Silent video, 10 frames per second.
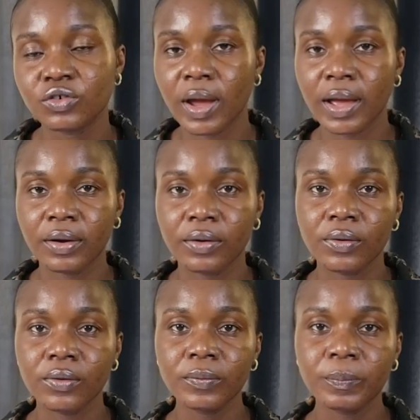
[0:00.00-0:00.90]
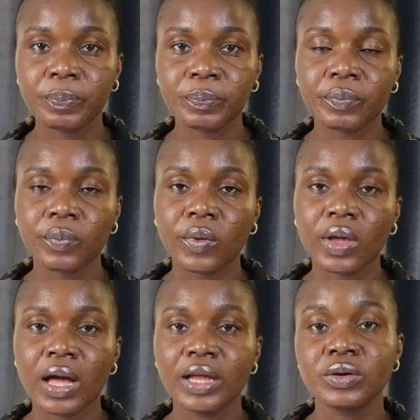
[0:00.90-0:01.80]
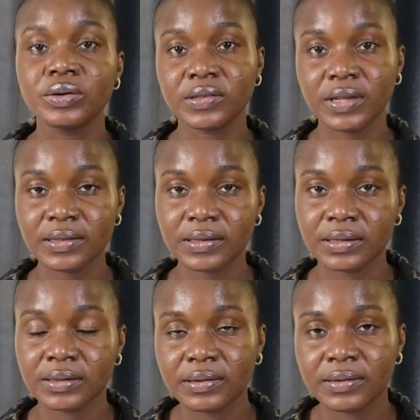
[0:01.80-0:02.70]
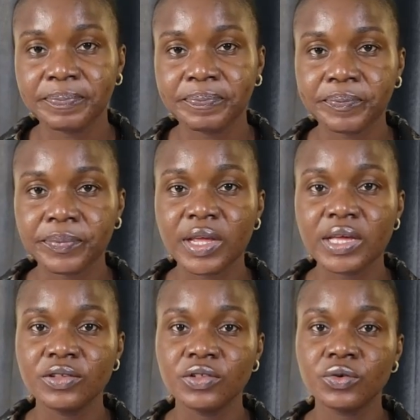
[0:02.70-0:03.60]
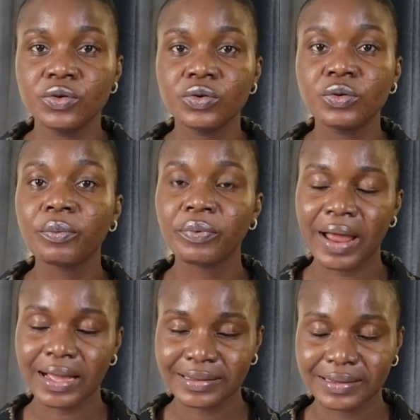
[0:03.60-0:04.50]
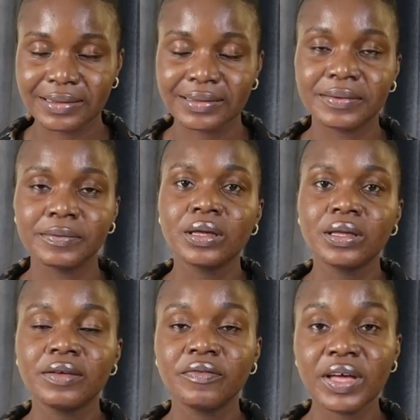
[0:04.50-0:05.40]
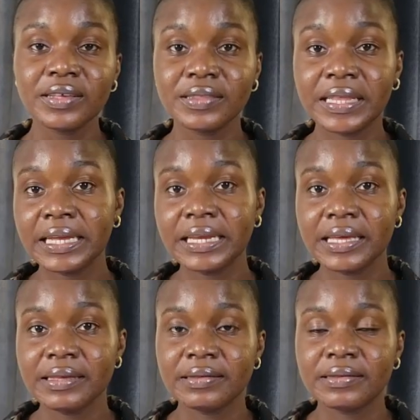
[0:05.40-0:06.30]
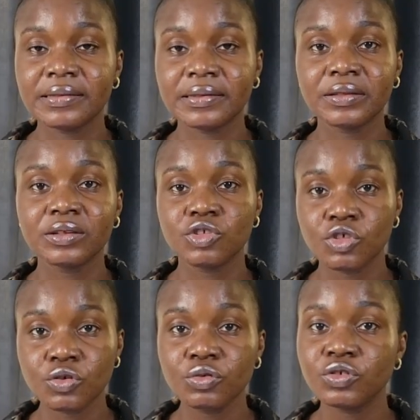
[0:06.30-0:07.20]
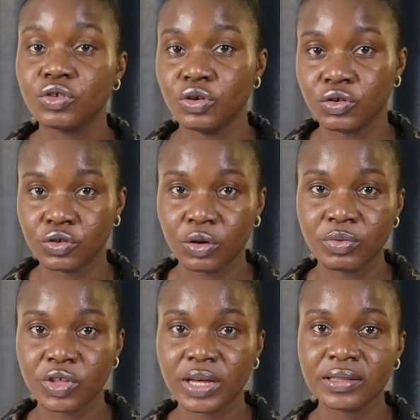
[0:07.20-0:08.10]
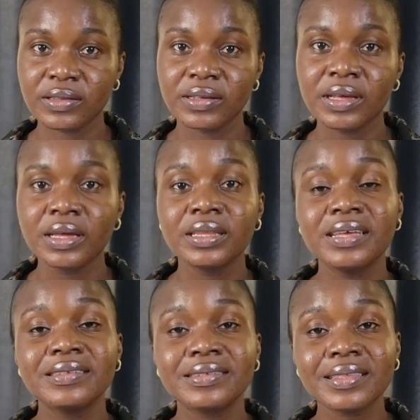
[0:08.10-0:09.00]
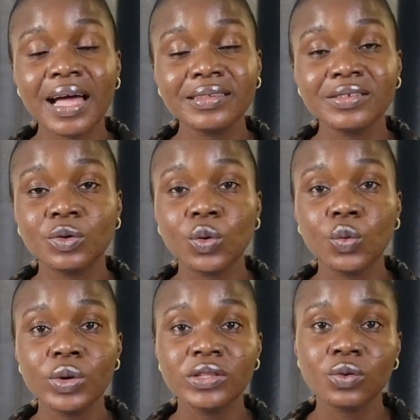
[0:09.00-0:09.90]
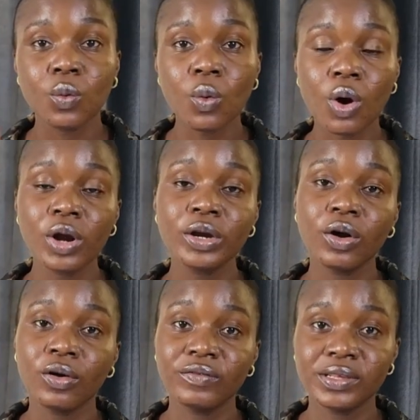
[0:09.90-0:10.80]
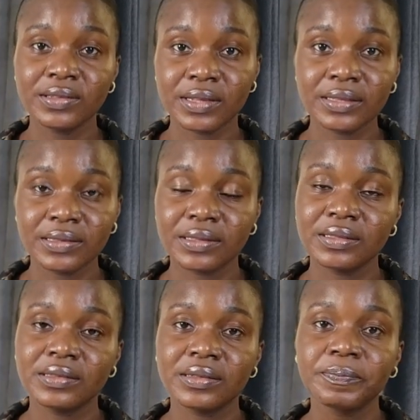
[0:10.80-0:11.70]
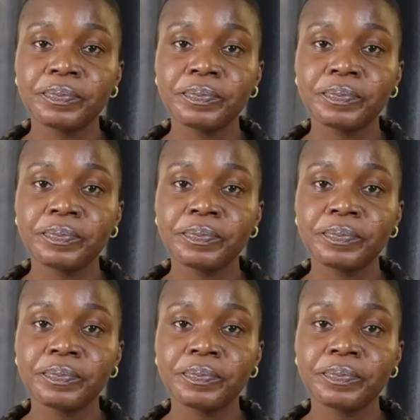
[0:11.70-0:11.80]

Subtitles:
triangle and your settings is to practice. The first thing is choose your subject, then start with one of the settings.